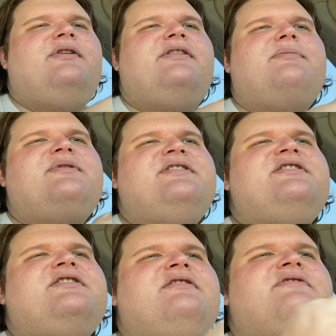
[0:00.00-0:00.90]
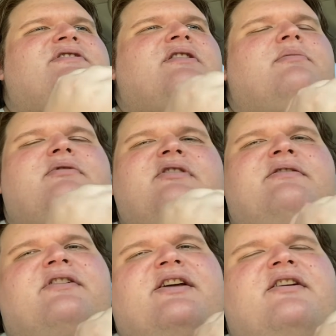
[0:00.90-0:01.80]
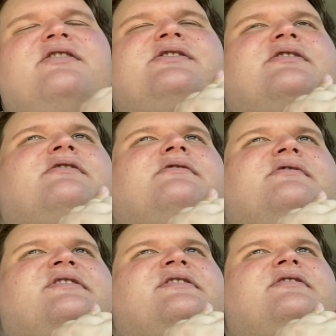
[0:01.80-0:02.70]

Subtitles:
But the position of just an employee working usher was